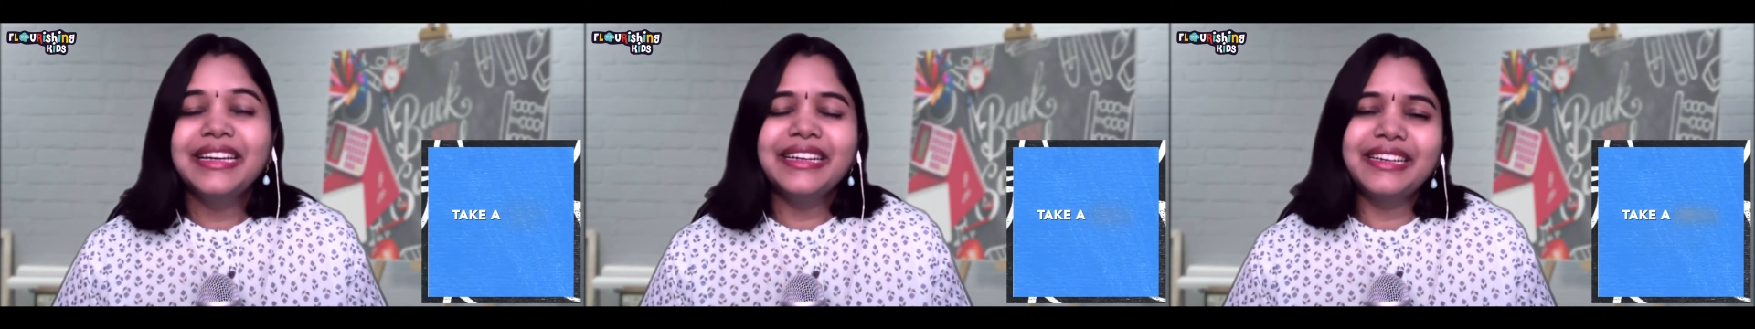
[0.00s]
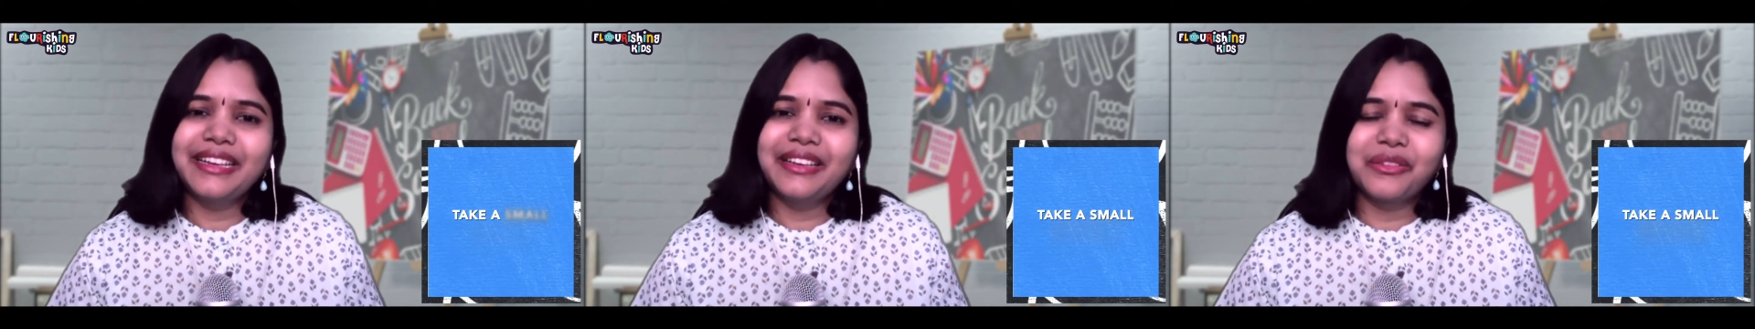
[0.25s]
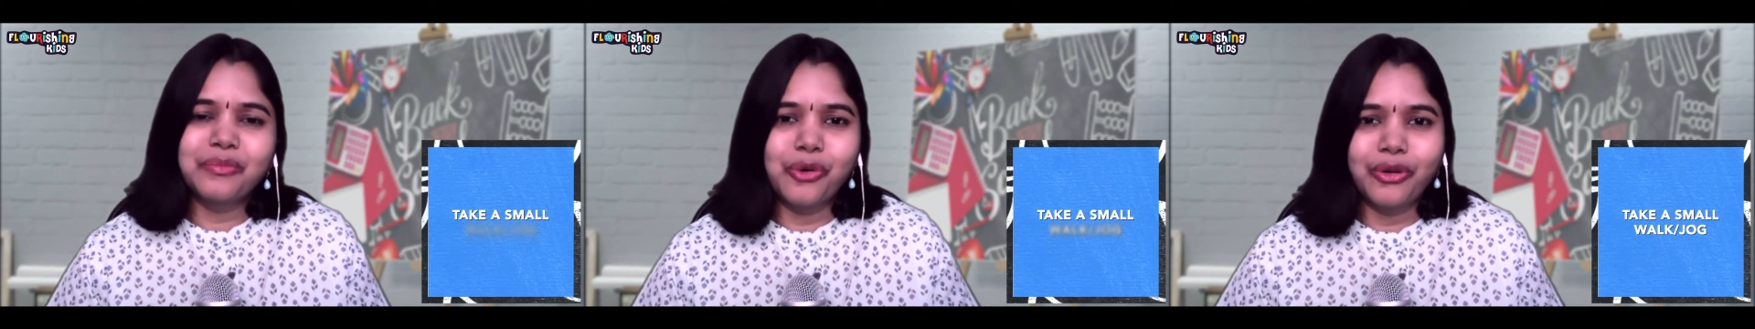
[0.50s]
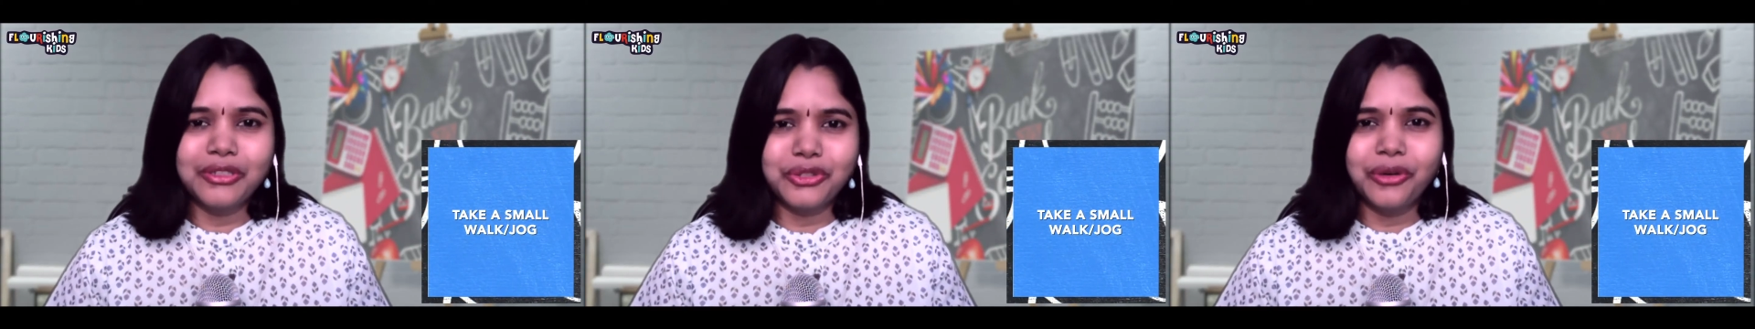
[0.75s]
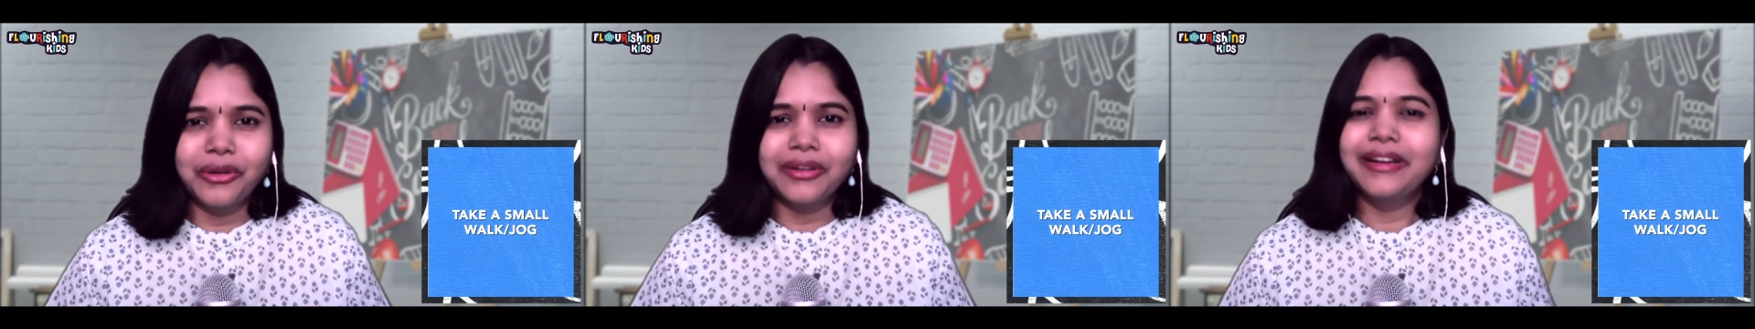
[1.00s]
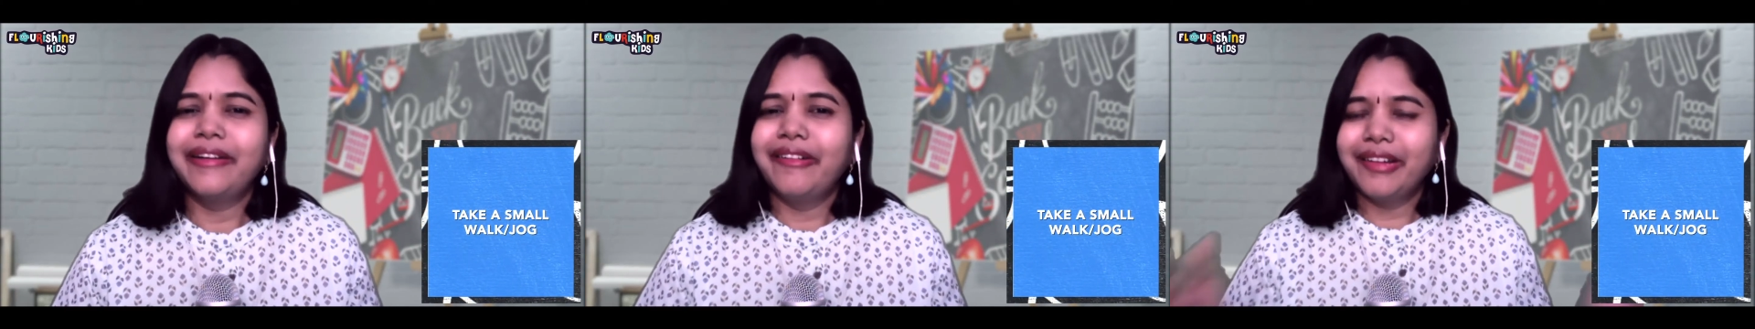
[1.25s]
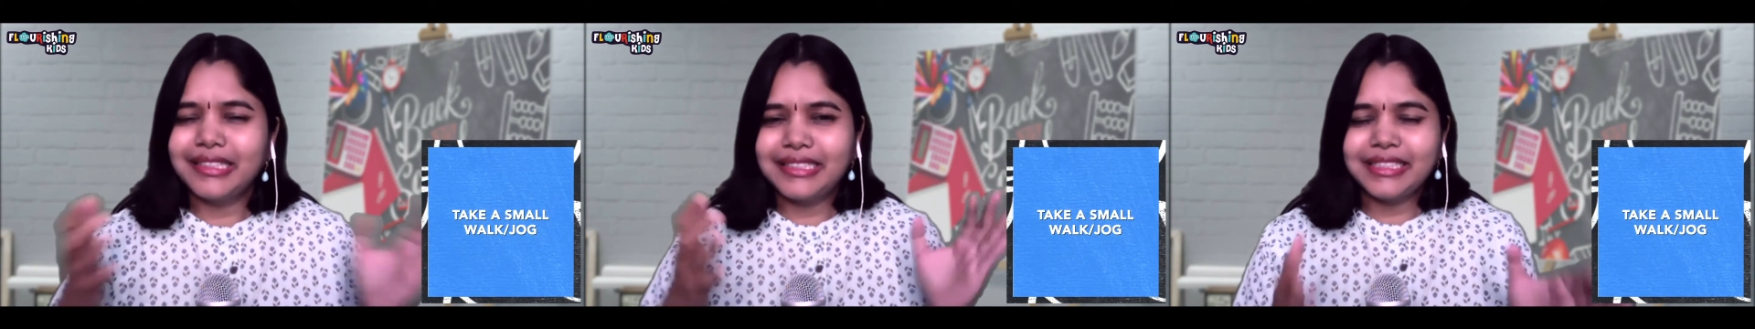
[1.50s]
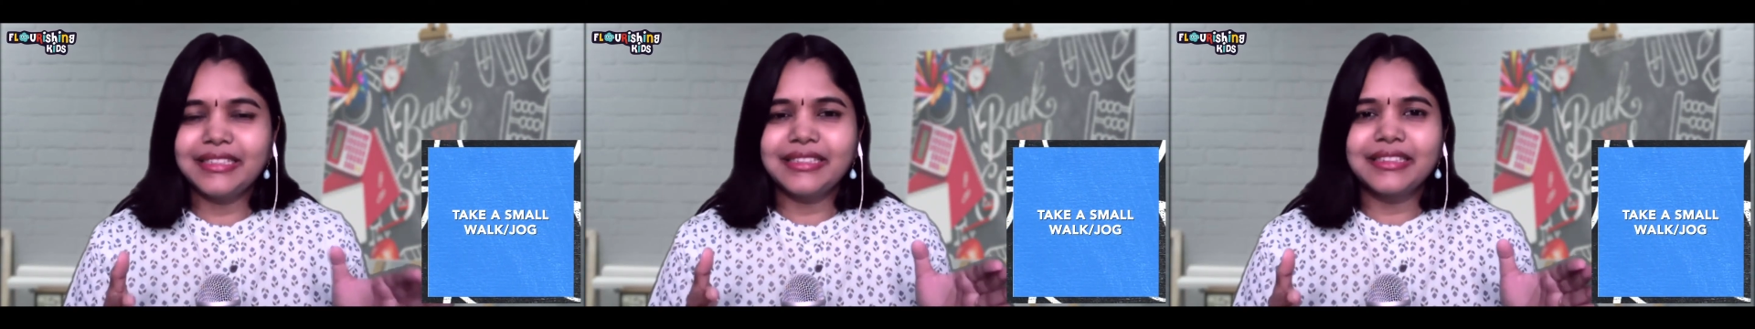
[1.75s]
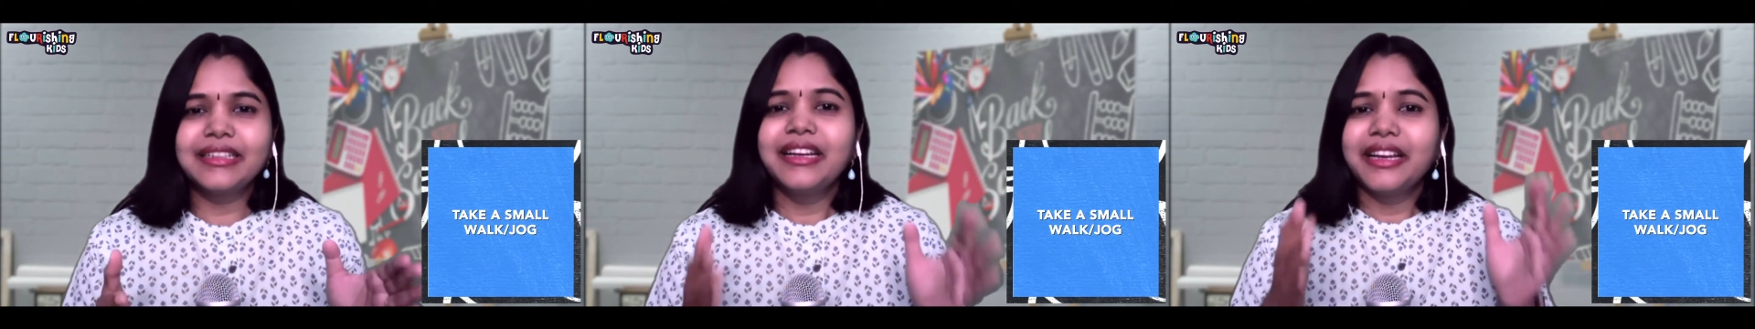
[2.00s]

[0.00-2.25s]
Take a small jog or just